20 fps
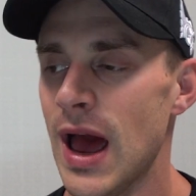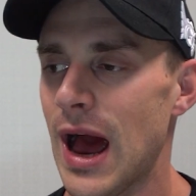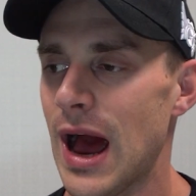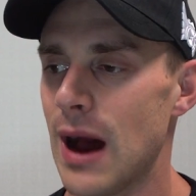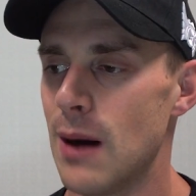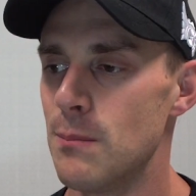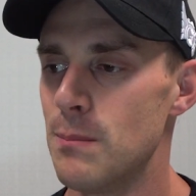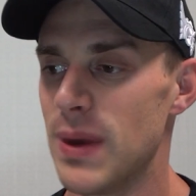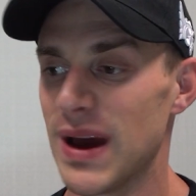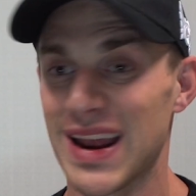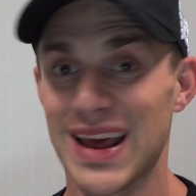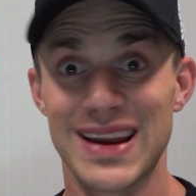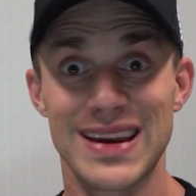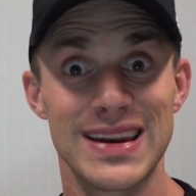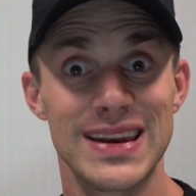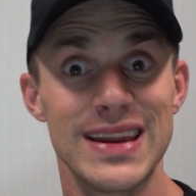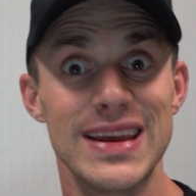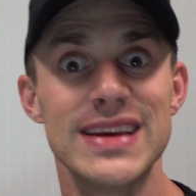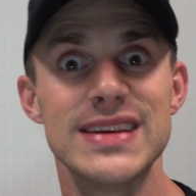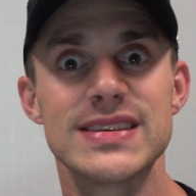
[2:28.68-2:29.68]
But at
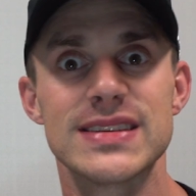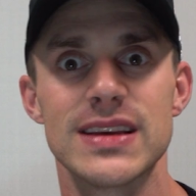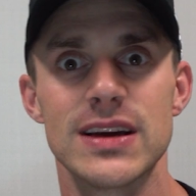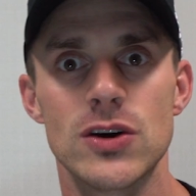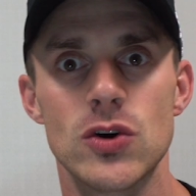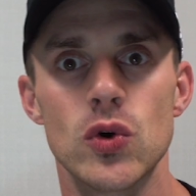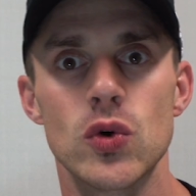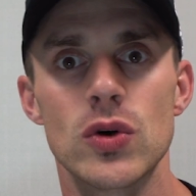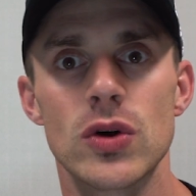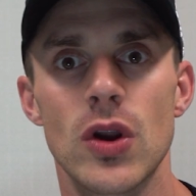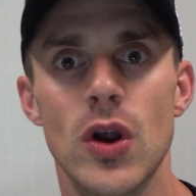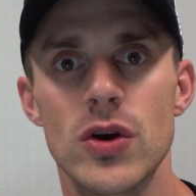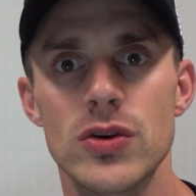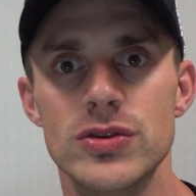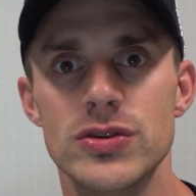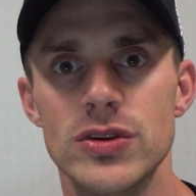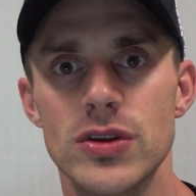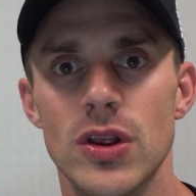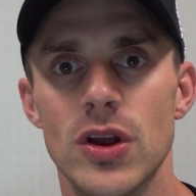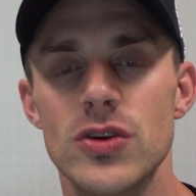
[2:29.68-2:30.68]
least a good
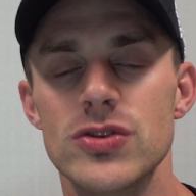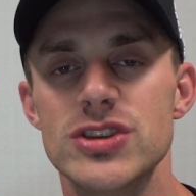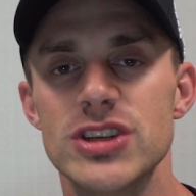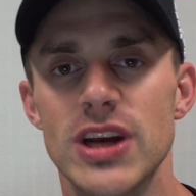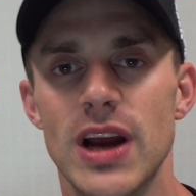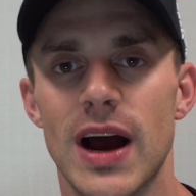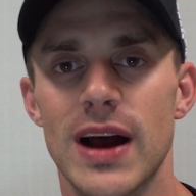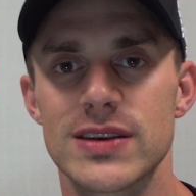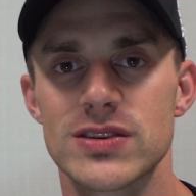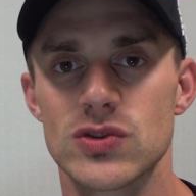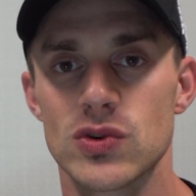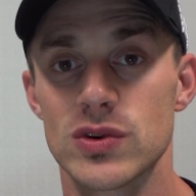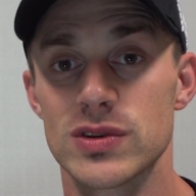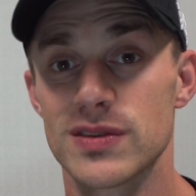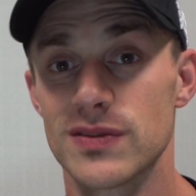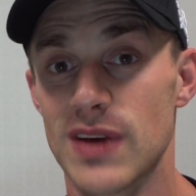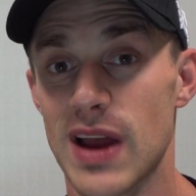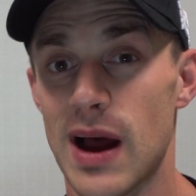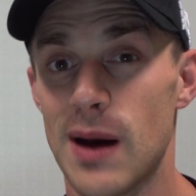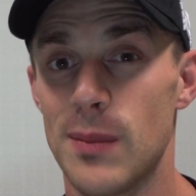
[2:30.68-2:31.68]
low GI
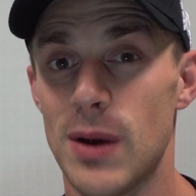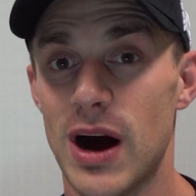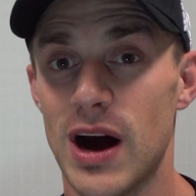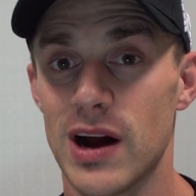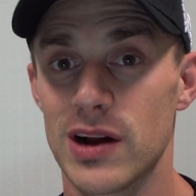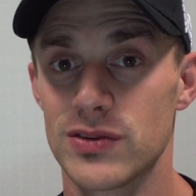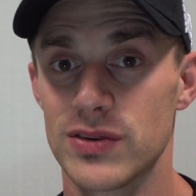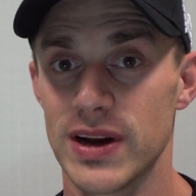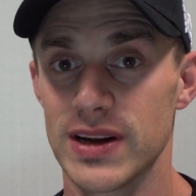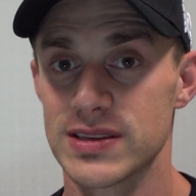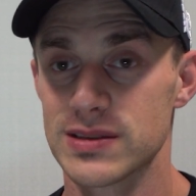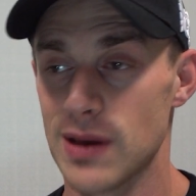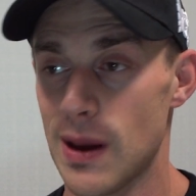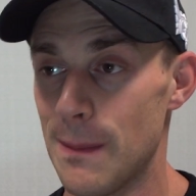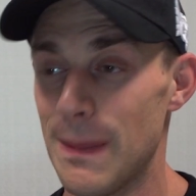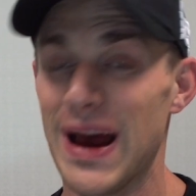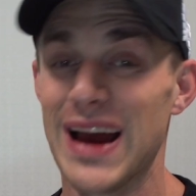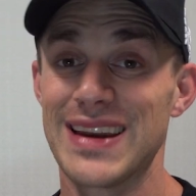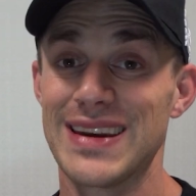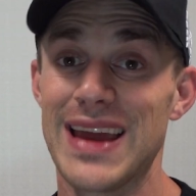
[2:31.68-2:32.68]
source of carbohydrates
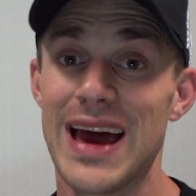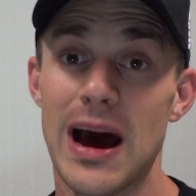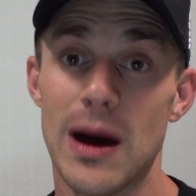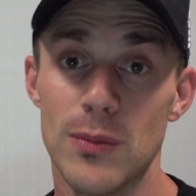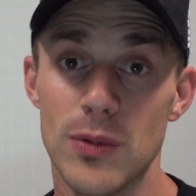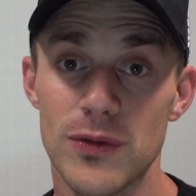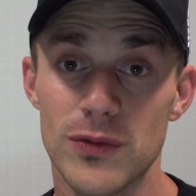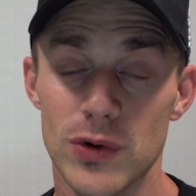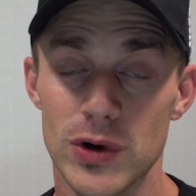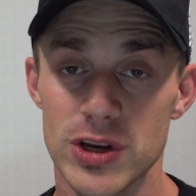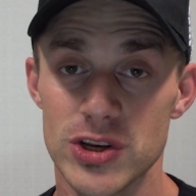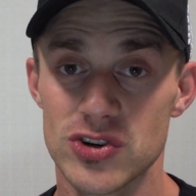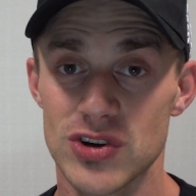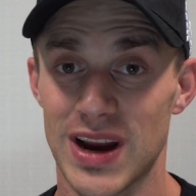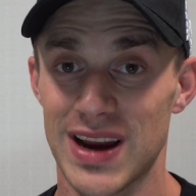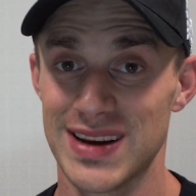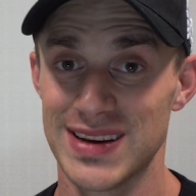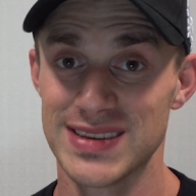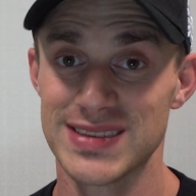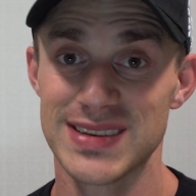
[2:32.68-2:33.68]
about an hour before you
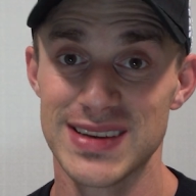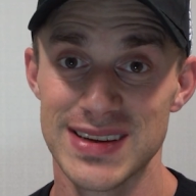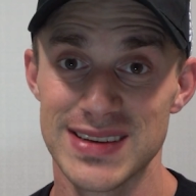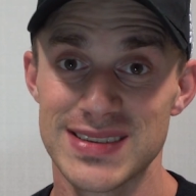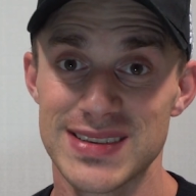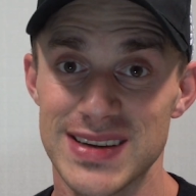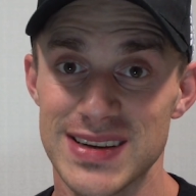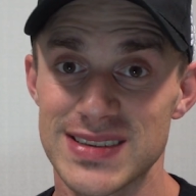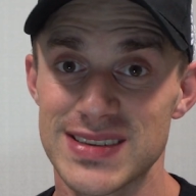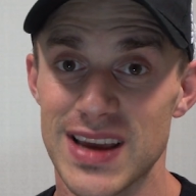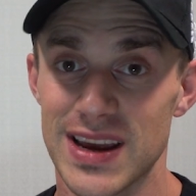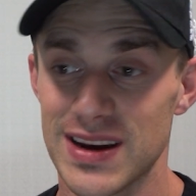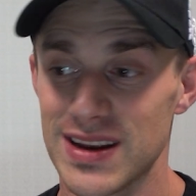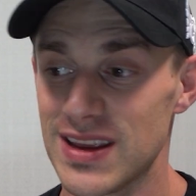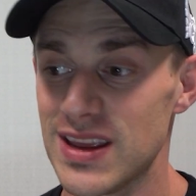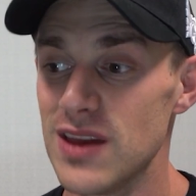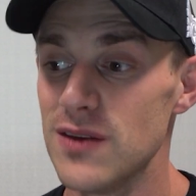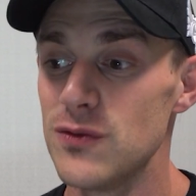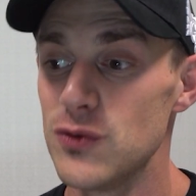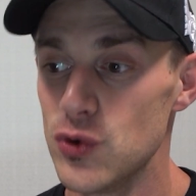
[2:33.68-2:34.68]
train is gonna
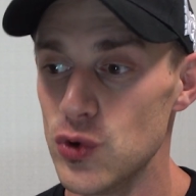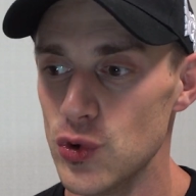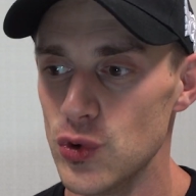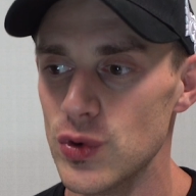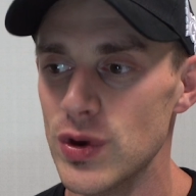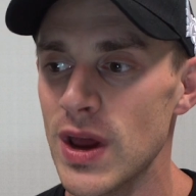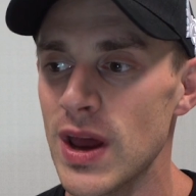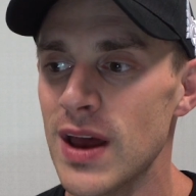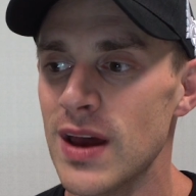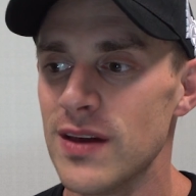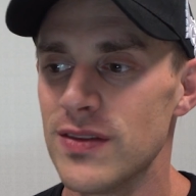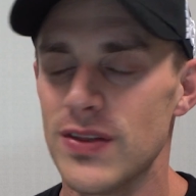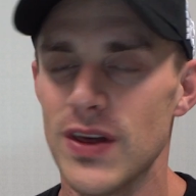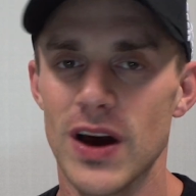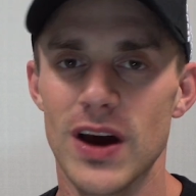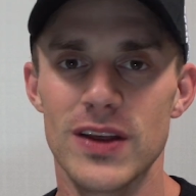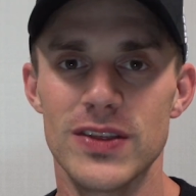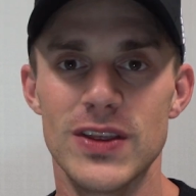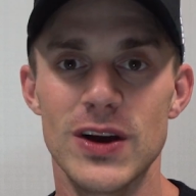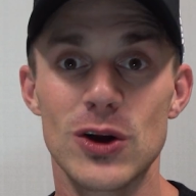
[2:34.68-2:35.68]
give you
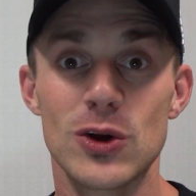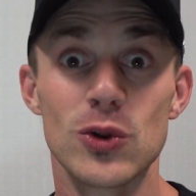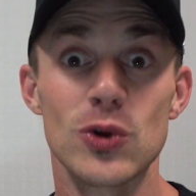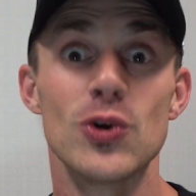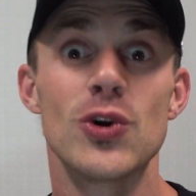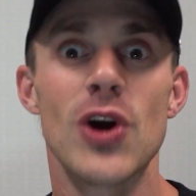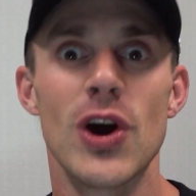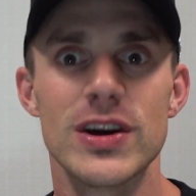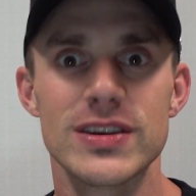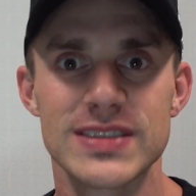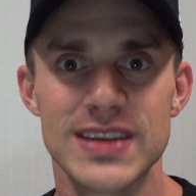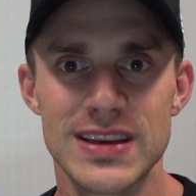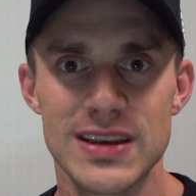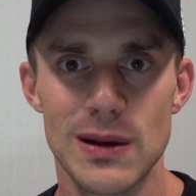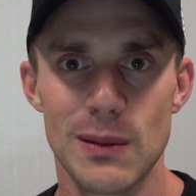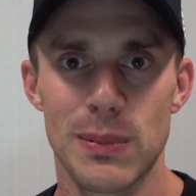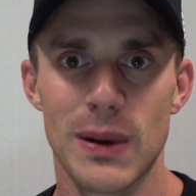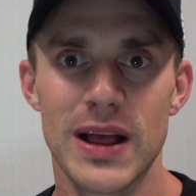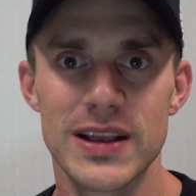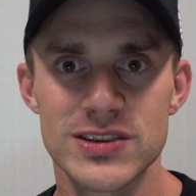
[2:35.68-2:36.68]
the glucose in
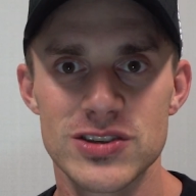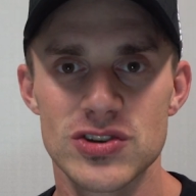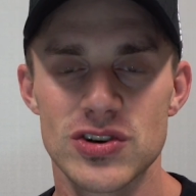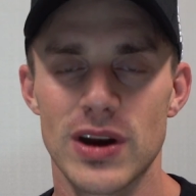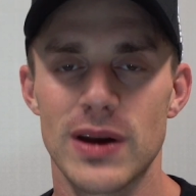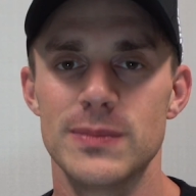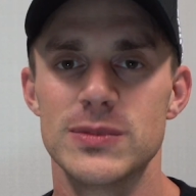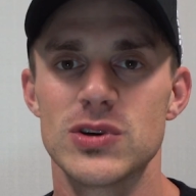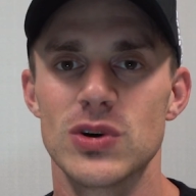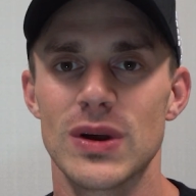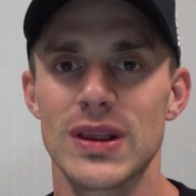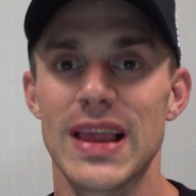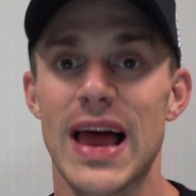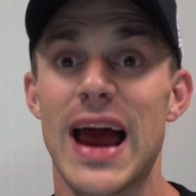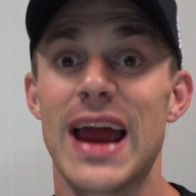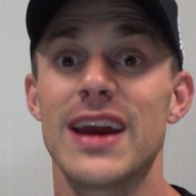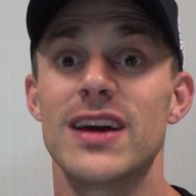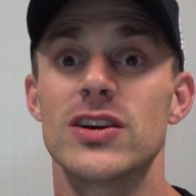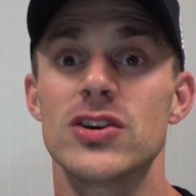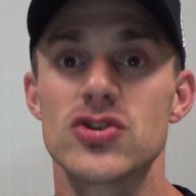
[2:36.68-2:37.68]
your bloodstream to
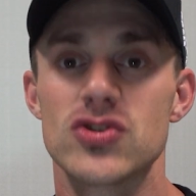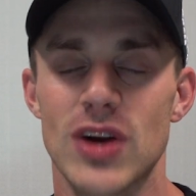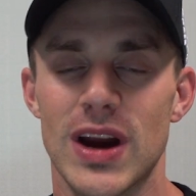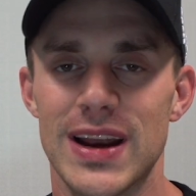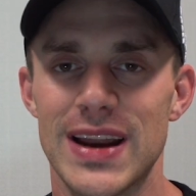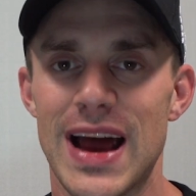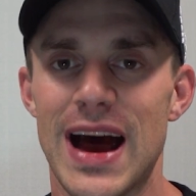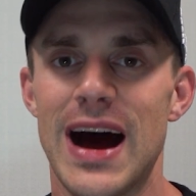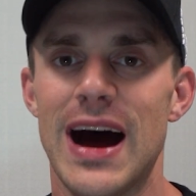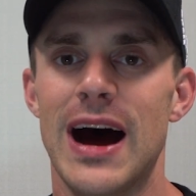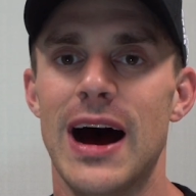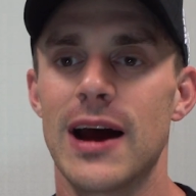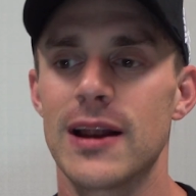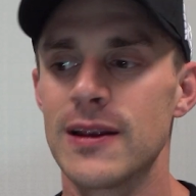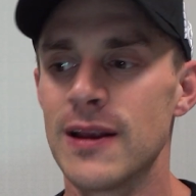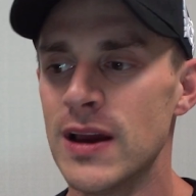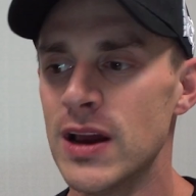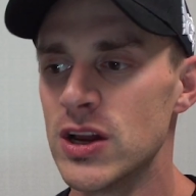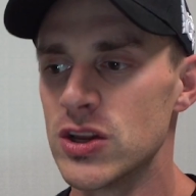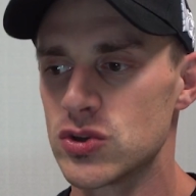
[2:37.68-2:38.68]
allow you to train
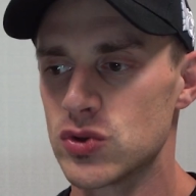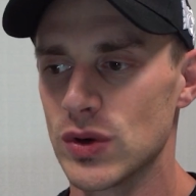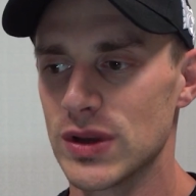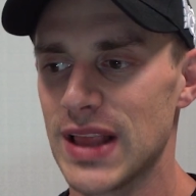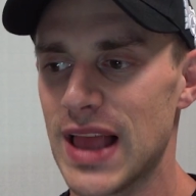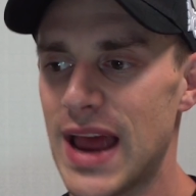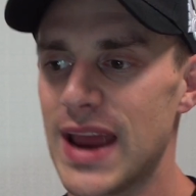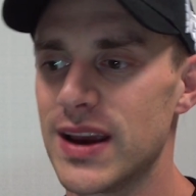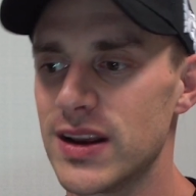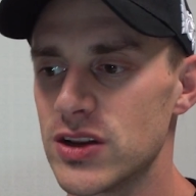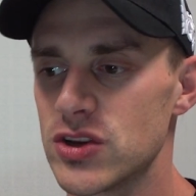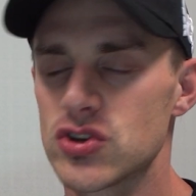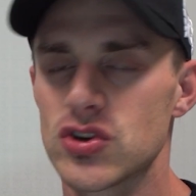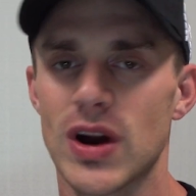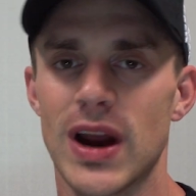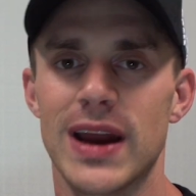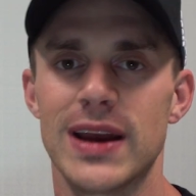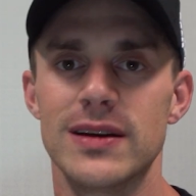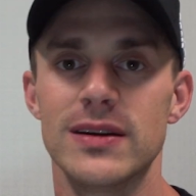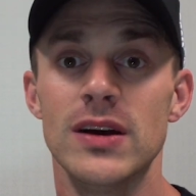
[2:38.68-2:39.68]
hard, to allow you to
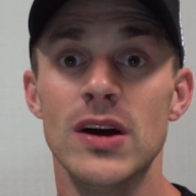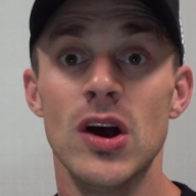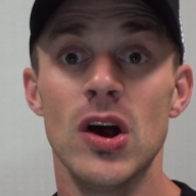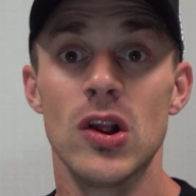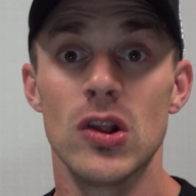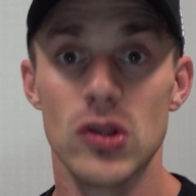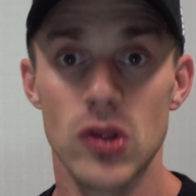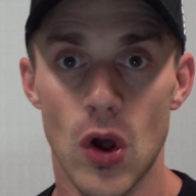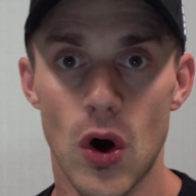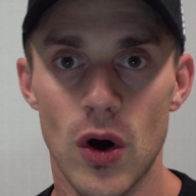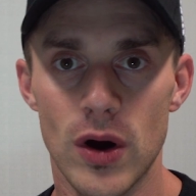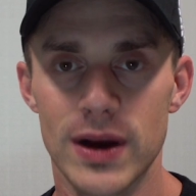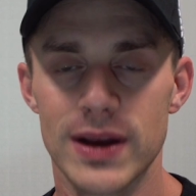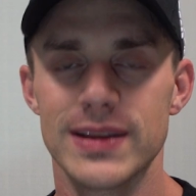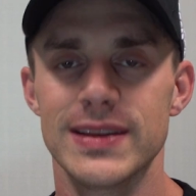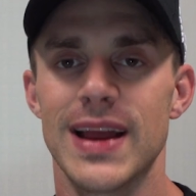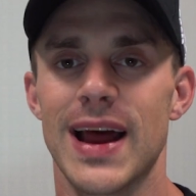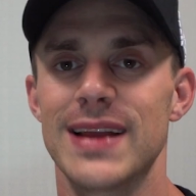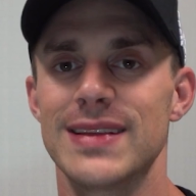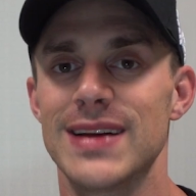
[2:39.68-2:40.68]
train long
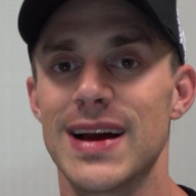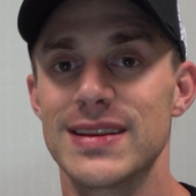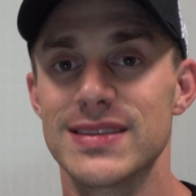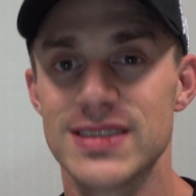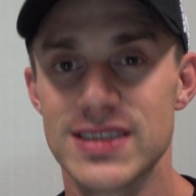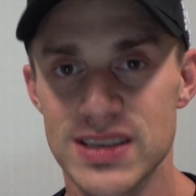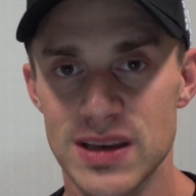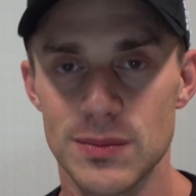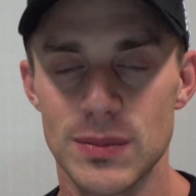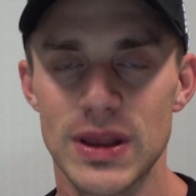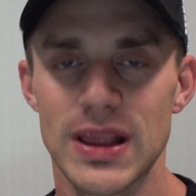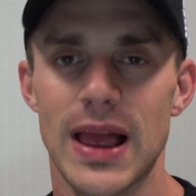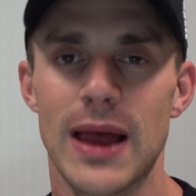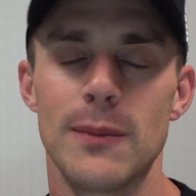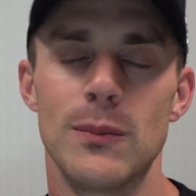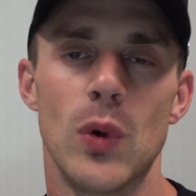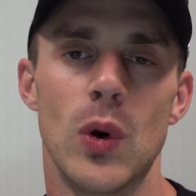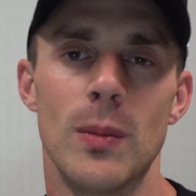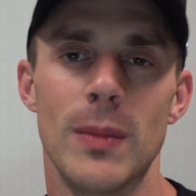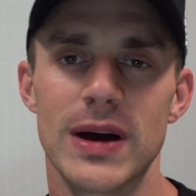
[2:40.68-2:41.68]
and
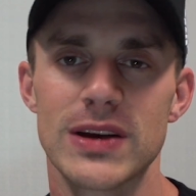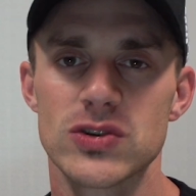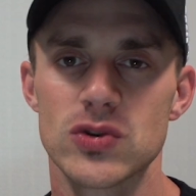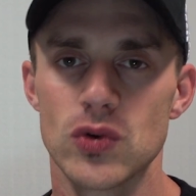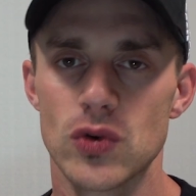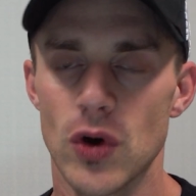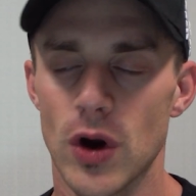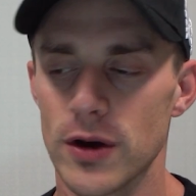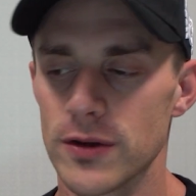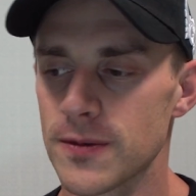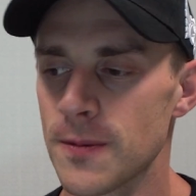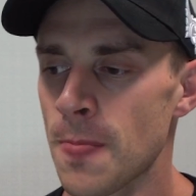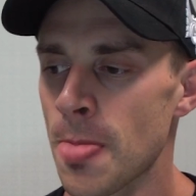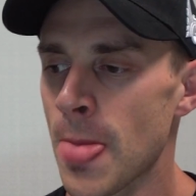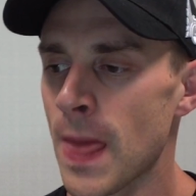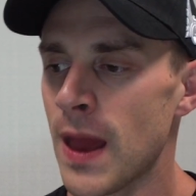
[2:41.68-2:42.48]
stimulate more muscle growth.